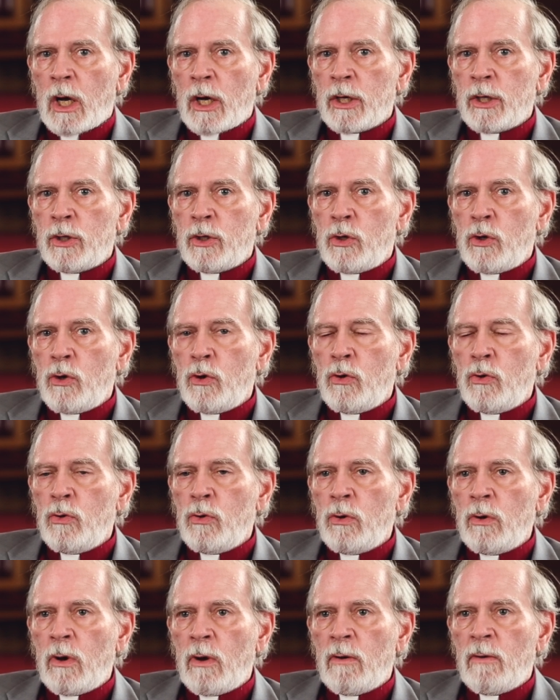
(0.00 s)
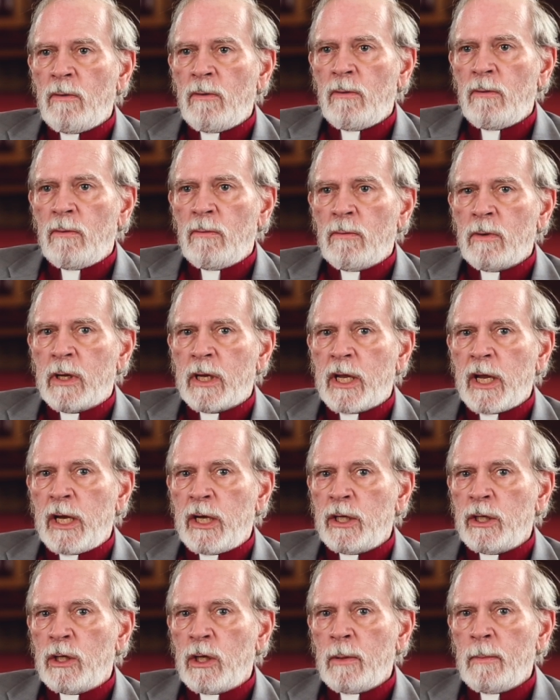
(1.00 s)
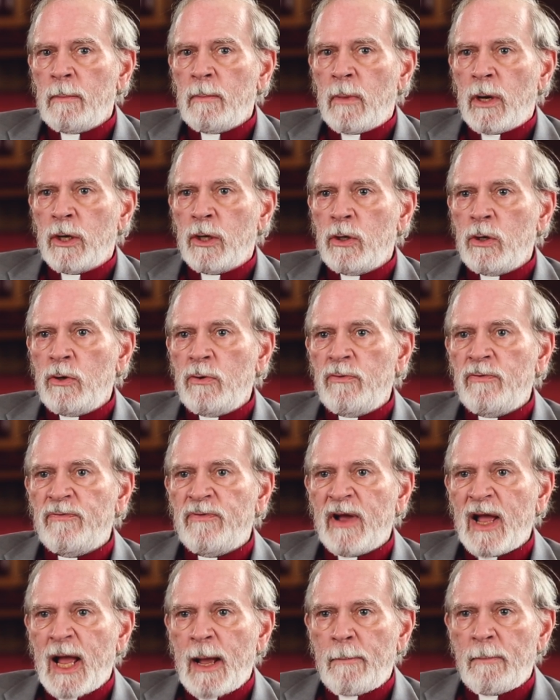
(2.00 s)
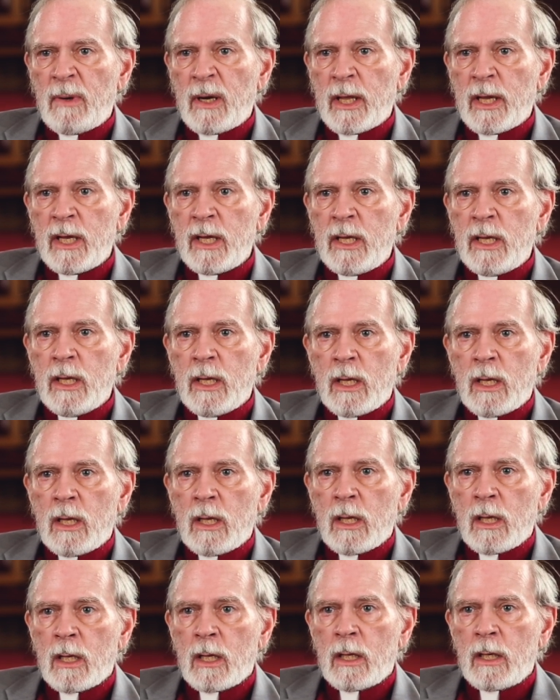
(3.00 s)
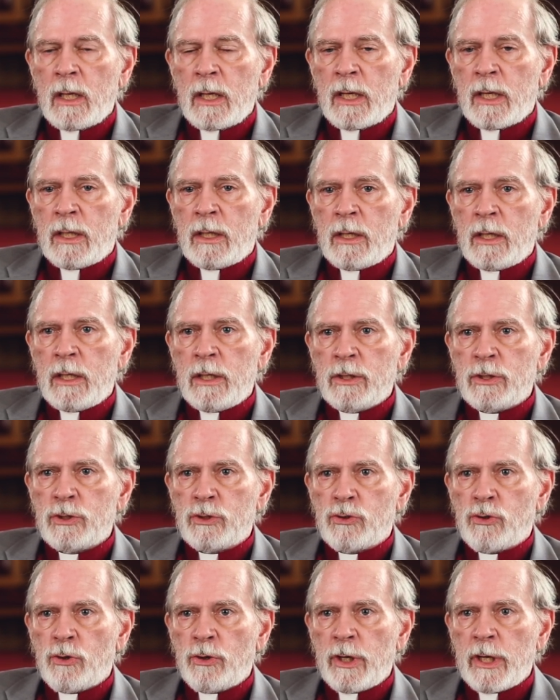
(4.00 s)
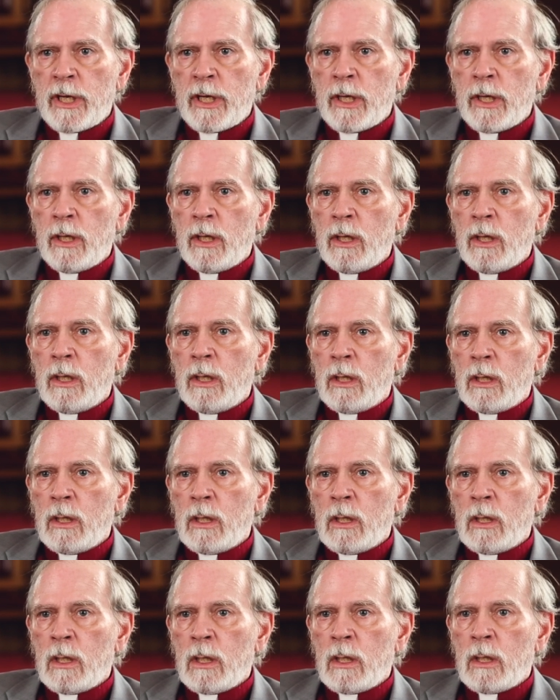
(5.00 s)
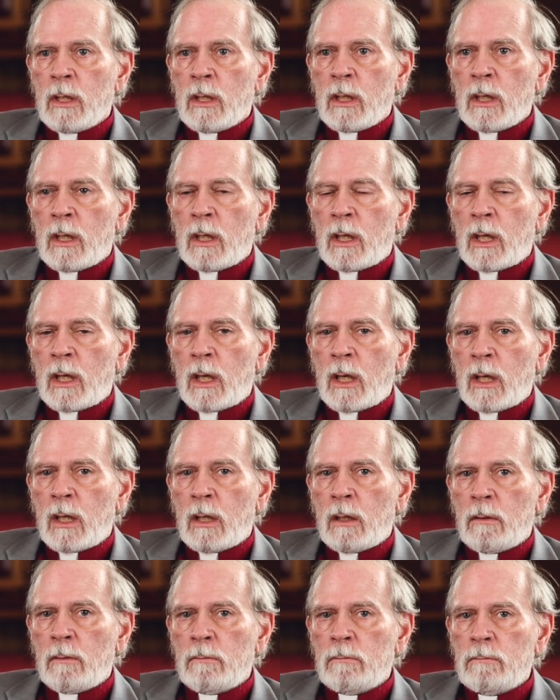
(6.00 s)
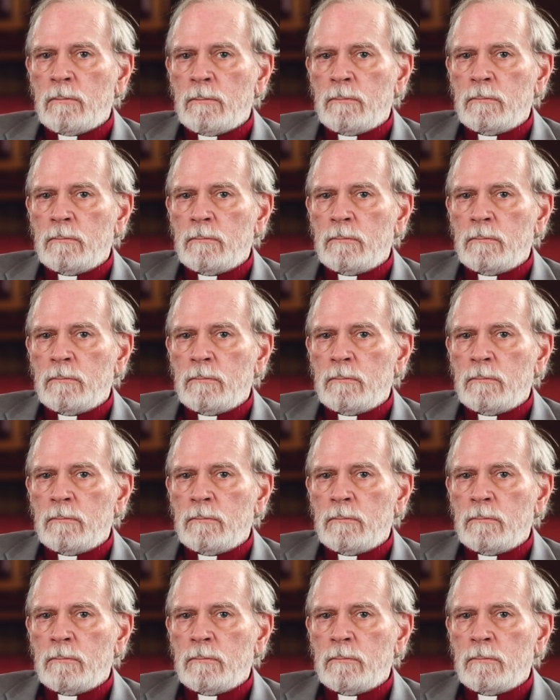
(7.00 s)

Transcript: a new kingdom, a new family in history. Uh,